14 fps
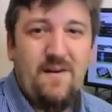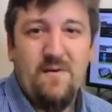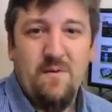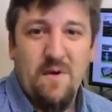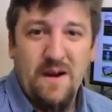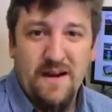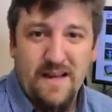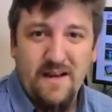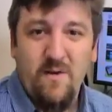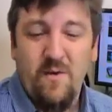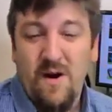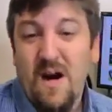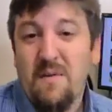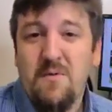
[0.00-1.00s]
that are running
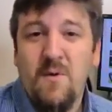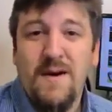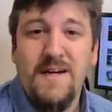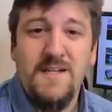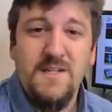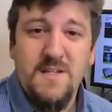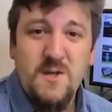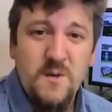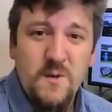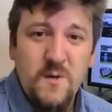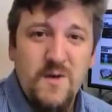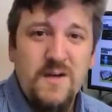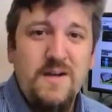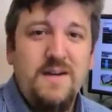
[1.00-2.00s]
or upgraded
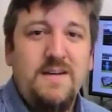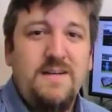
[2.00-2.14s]
to